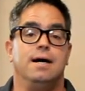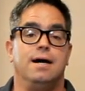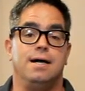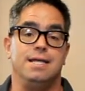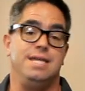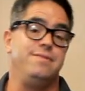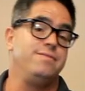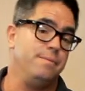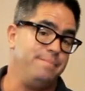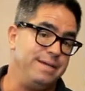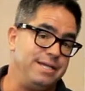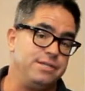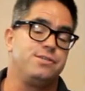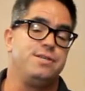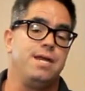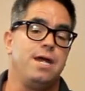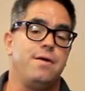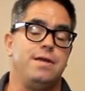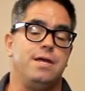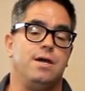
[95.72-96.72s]
even a big
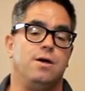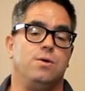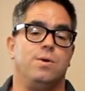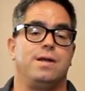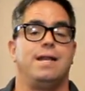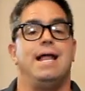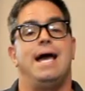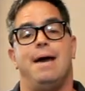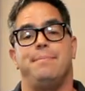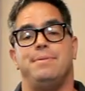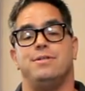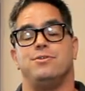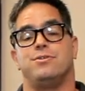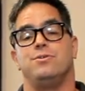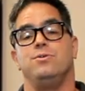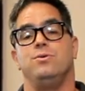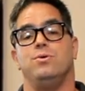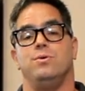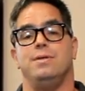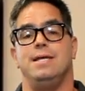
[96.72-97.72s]
stereo, what will happen
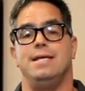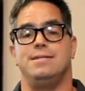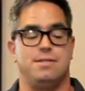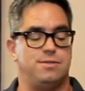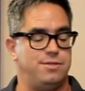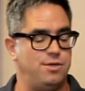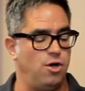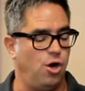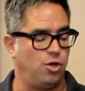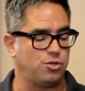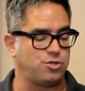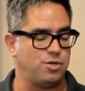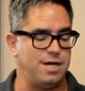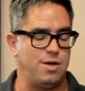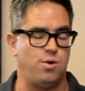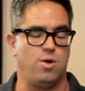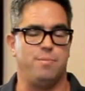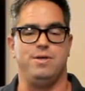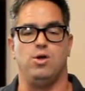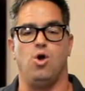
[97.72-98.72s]
soon is that the
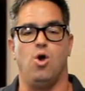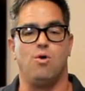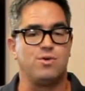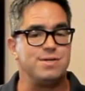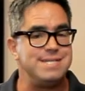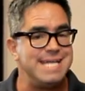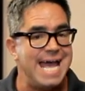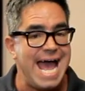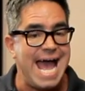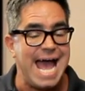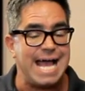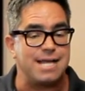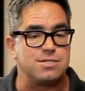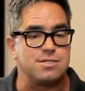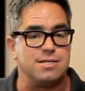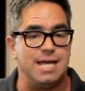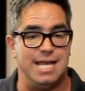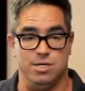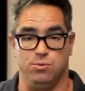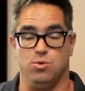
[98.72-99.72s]
alternator will be
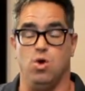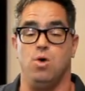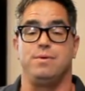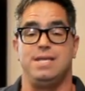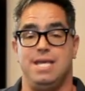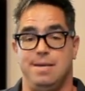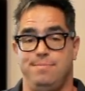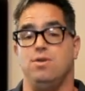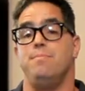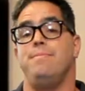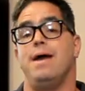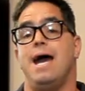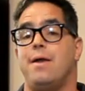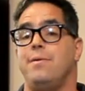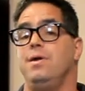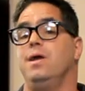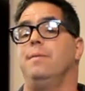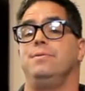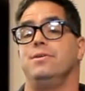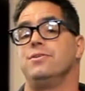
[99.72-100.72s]
overtaxed and you won't keep your
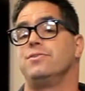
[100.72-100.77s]
battery up to